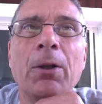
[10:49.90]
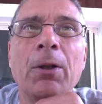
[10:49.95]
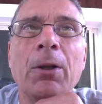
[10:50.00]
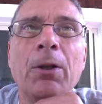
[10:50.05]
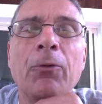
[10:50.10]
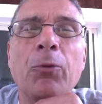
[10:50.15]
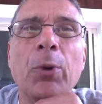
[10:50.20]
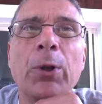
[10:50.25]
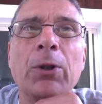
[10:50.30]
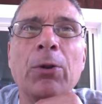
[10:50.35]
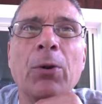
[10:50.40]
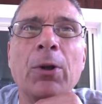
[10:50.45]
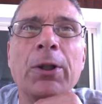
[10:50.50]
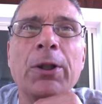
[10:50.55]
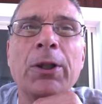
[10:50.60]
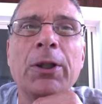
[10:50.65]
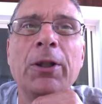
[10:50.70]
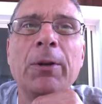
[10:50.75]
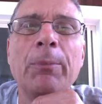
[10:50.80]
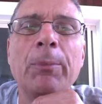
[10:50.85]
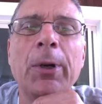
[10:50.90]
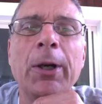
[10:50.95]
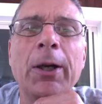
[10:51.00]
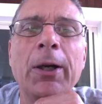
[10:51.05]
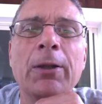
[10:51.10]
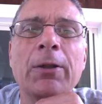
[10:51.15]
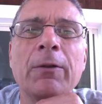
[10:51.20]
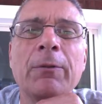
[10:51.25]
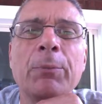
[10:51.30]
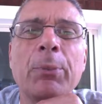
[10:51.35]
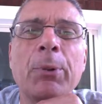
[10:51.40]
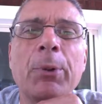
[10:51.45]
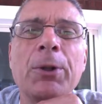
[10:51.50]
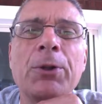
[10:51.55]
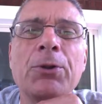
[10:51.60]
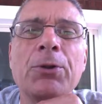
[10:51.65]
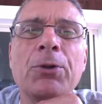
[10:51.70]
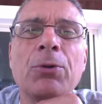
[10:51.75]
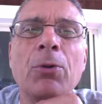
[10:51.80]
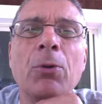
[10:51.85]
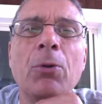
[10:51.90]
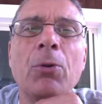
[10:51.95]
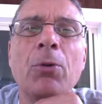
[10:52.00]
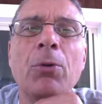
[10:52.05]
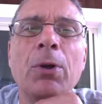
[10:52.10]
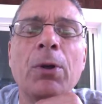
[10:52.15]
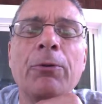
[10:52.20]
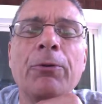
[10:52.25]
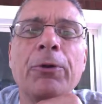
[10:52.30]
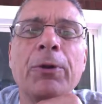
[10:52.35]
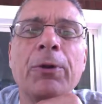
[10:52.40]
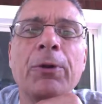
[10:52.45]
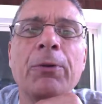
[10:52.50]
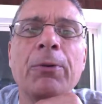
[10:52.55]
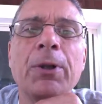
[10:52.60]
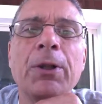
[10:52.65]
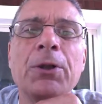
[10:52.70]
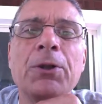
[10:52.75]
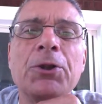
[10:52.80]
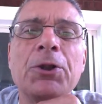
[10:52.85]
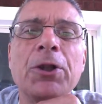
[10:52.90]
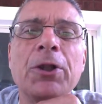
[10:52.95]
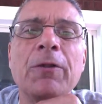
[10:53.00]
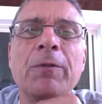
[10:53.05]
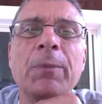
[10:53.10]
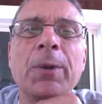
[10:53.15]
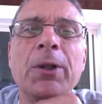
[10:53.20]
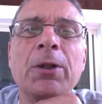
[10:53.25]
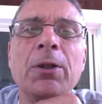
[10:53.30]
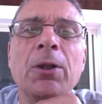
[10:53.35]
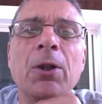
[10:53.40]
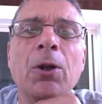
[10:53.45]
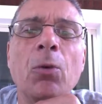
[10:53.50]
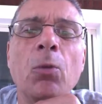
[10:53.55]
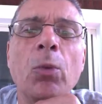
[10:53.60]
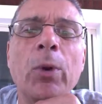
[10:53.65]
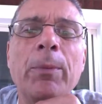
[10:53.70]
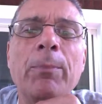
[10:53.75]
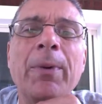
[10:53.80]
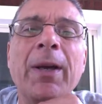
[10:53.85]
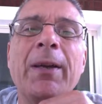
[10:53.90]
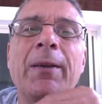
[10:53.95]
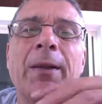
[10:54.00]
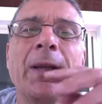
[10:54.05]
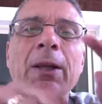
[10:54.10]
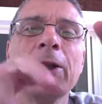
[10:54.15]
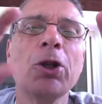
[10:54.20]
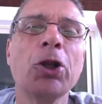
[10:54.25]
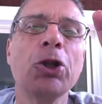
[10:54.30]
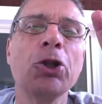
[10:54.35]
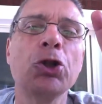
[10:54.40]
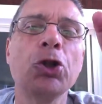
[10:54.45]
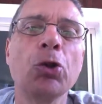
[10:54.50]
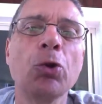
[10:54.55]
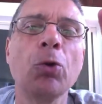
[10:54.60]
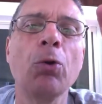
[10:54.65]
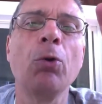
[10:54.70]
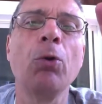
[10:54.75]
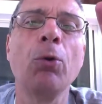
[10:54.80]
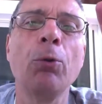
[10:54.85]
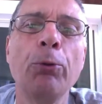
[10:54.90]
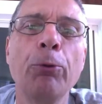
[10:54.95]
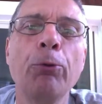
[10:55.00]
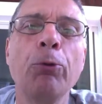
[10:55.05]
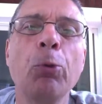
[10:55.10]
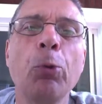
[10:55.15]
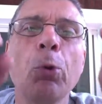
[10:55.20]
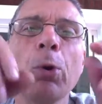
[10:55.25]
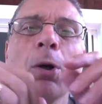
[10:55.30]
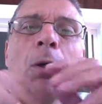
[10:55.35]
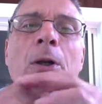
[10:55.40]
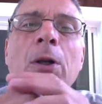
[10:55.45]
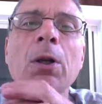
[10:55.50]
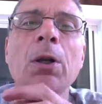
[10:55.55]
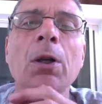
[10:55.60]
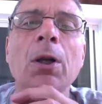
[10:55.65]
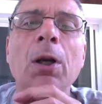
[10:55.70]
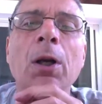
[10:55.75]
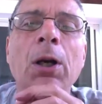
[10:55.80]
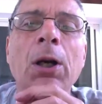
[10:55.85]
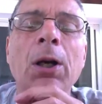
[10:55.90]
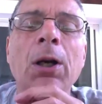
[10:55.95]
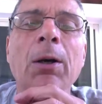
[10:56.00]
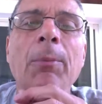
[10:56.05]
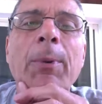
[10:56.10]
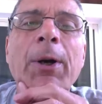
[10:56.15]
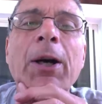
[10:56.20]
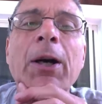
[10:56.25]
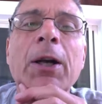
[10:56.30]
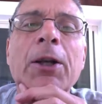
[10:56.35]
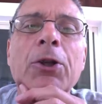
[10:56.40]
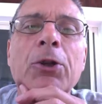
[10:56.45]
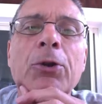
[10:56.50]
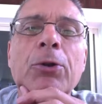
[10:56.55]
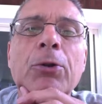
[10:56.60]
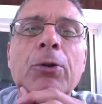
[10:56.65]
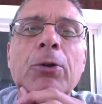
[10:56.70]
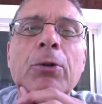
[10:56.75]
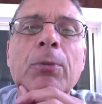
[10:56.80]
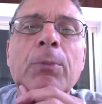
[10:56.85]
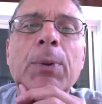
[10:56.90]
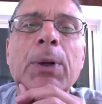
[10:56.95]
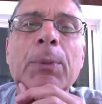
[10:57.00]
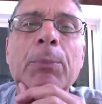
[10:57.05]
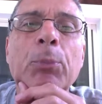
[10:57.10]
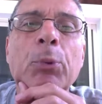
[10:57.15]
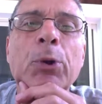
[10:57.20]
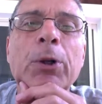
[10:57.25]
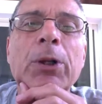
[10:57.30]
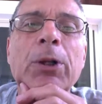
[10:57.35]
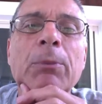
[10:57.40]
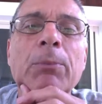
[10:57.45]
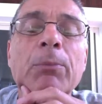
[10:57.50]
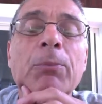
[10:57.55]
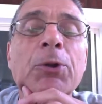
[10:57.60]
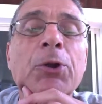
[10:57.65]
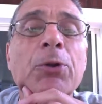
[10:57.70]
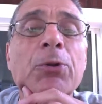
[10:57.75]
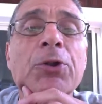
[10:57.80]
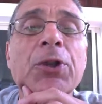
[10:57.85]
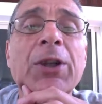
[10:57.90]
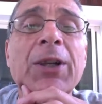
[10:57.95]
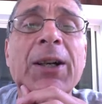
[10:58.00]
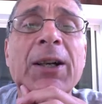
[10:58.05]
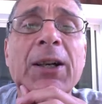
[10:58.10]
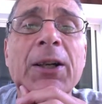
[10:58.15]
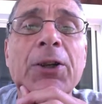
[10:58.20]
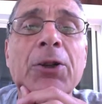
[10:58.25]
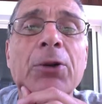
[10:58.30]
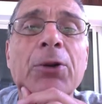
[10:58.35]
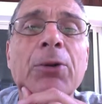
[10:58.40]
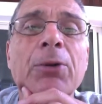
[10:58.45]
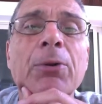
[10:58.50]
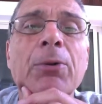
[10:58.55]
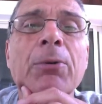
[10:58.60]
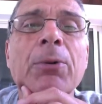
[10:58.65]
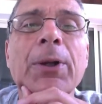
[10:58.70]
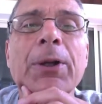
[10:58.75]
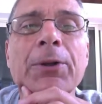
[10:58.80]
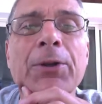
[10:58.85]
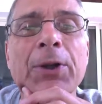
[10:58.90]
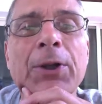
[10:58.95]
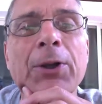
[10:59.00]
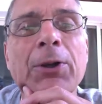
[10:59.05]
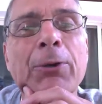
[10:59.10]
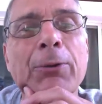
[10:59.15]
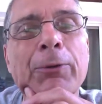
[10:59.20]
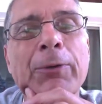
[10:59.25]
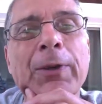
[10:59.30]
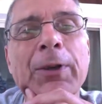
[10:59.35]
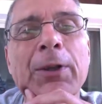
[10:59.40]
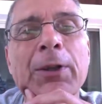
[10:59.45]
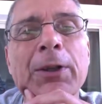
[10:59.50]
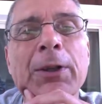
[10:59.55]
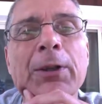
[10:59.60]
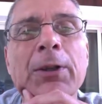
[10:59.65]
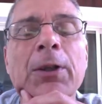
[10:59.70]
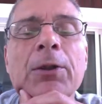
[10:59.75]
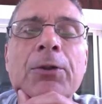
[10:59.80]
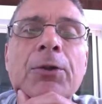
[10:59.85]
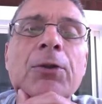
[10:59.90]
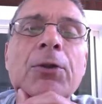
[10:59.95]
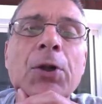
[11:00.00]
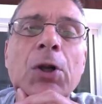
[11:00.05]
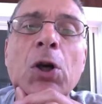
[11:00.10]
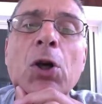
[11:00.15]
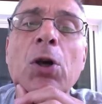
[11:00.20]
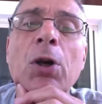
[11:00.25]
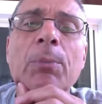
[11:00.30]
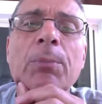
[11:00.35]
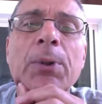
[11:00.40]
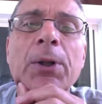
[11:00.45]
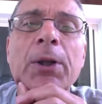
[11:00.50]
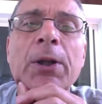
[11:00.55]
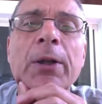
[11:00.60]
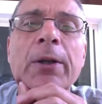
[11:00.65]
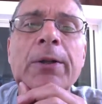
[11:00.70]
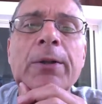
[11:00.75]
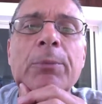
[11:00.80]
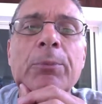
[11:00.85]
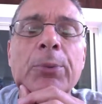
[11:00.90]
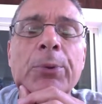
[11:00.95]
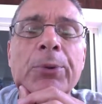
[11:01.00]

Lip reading: if we look at the impact of preschool on 5th grade achievement, we may then control for IQ by using IQ as a covariate. This is a complicated